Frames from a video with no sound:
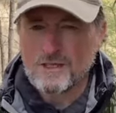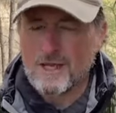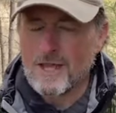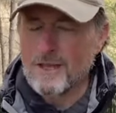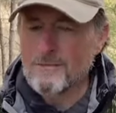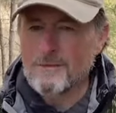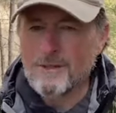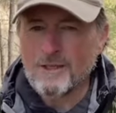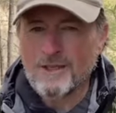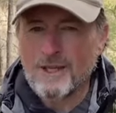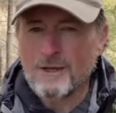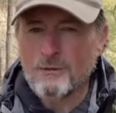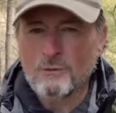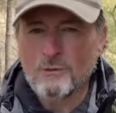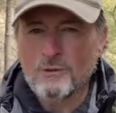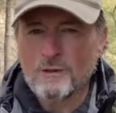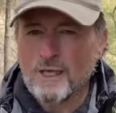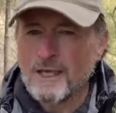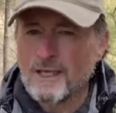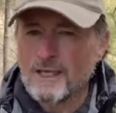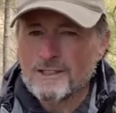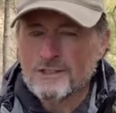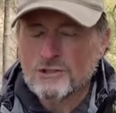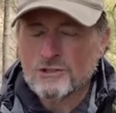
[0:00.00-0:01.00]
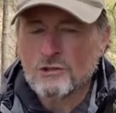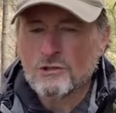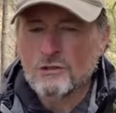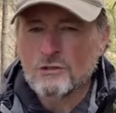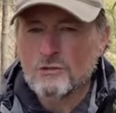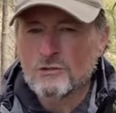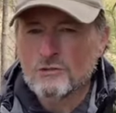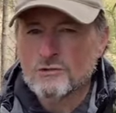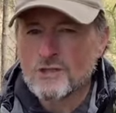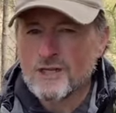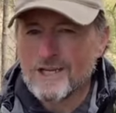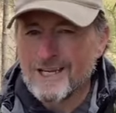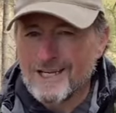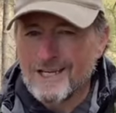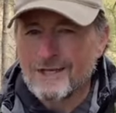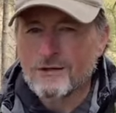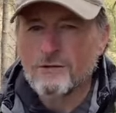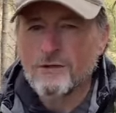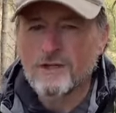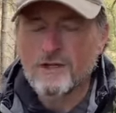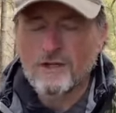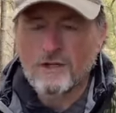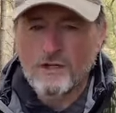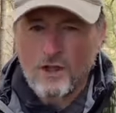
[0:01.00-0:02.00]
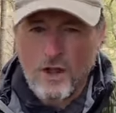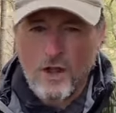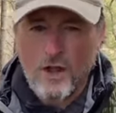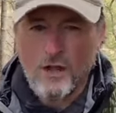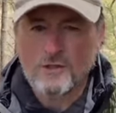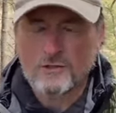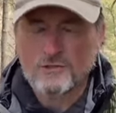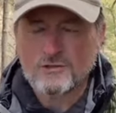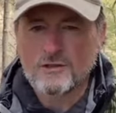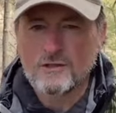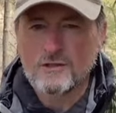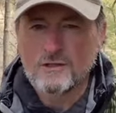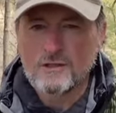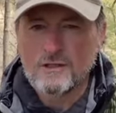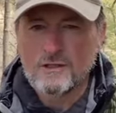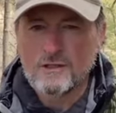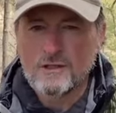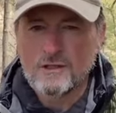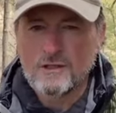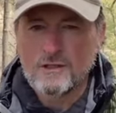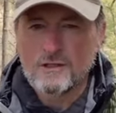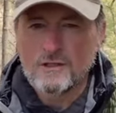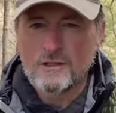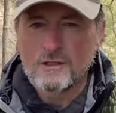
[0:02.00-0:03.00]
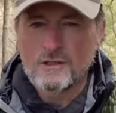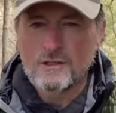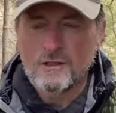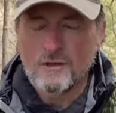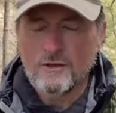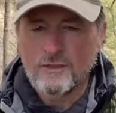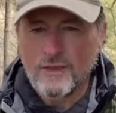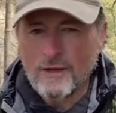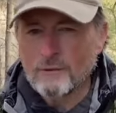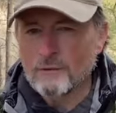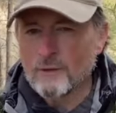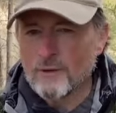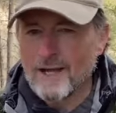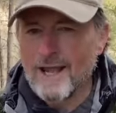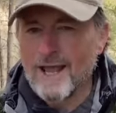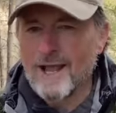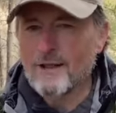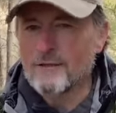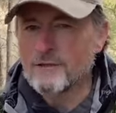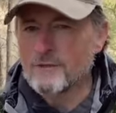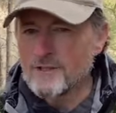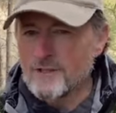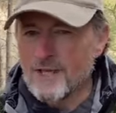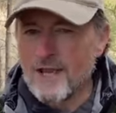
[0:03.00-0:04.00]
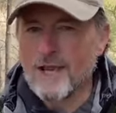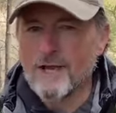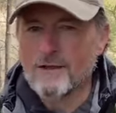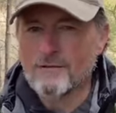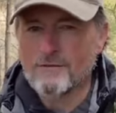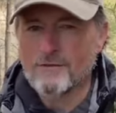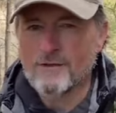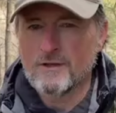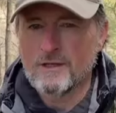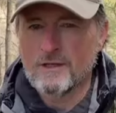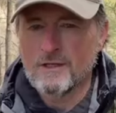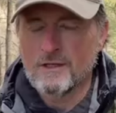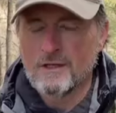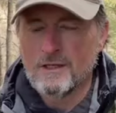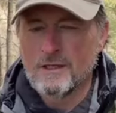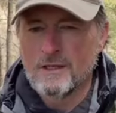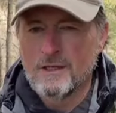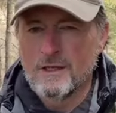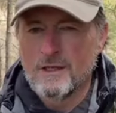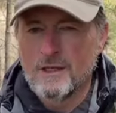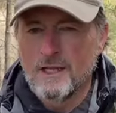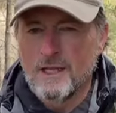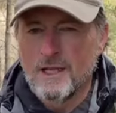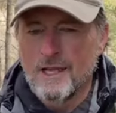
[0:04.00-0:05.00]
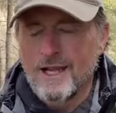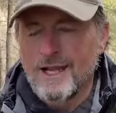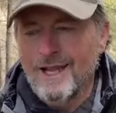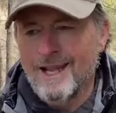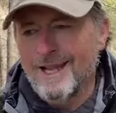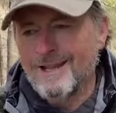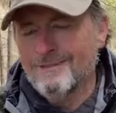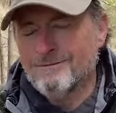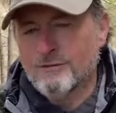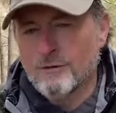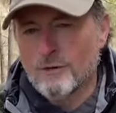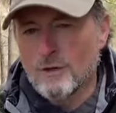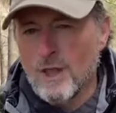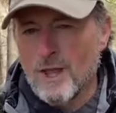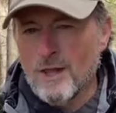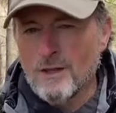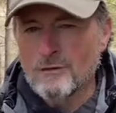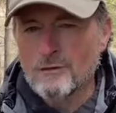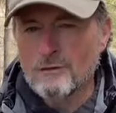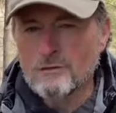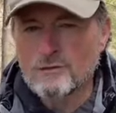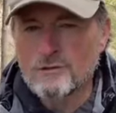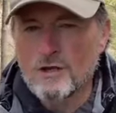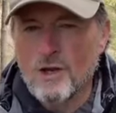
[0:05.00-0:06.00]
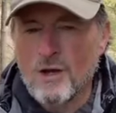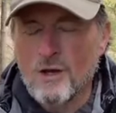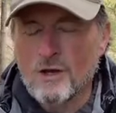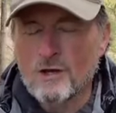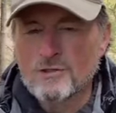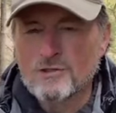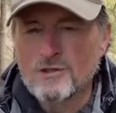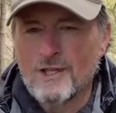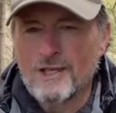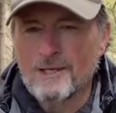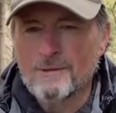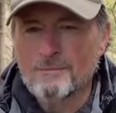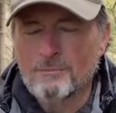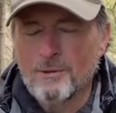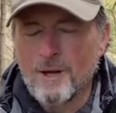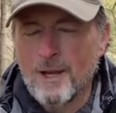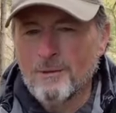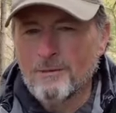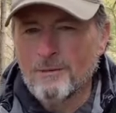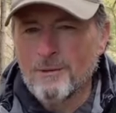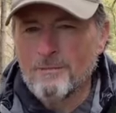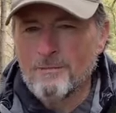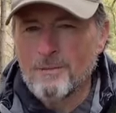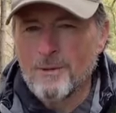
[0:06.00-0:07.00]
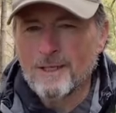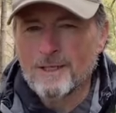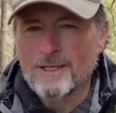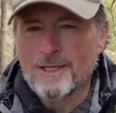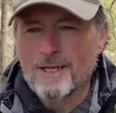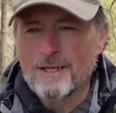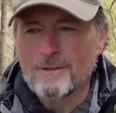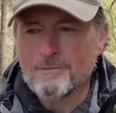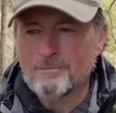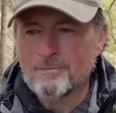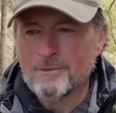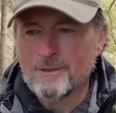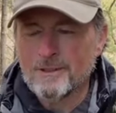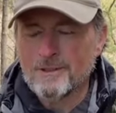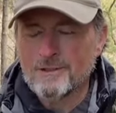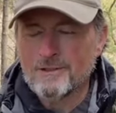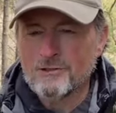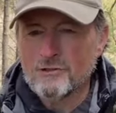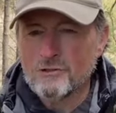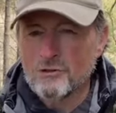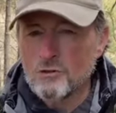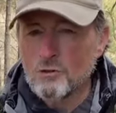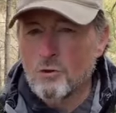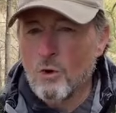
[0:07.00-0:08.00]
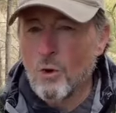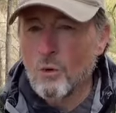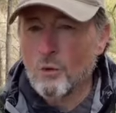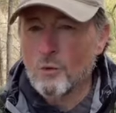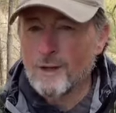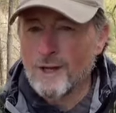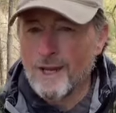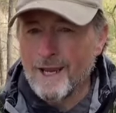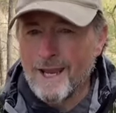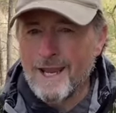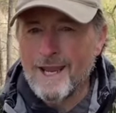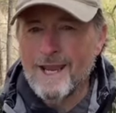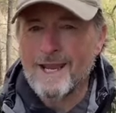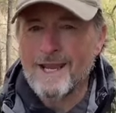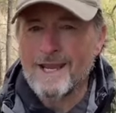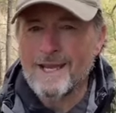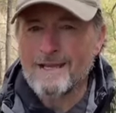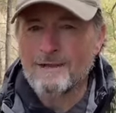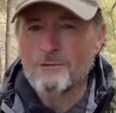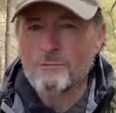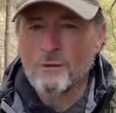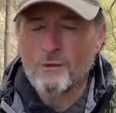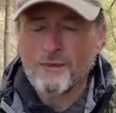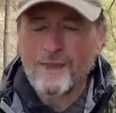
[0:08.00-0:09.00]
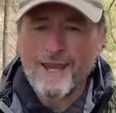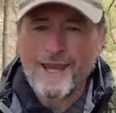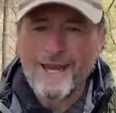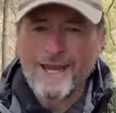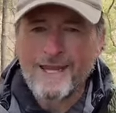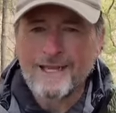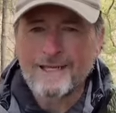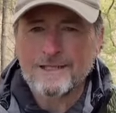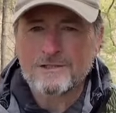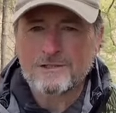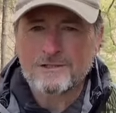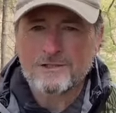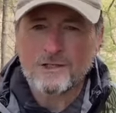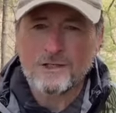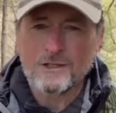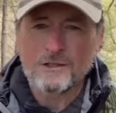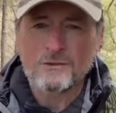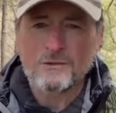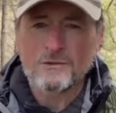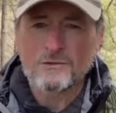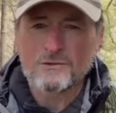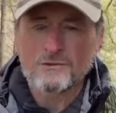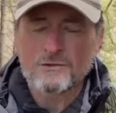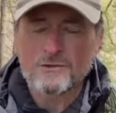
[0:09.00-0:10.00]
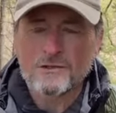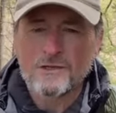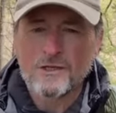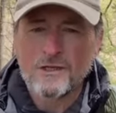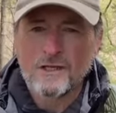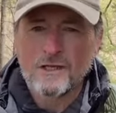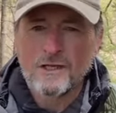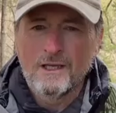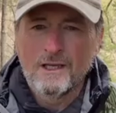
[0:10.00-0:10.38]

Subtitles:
I mean, they didn't just lose hearing loss. They were now deaf. And for a lot of those dogs, they can probably pick up and do okay with hand signals.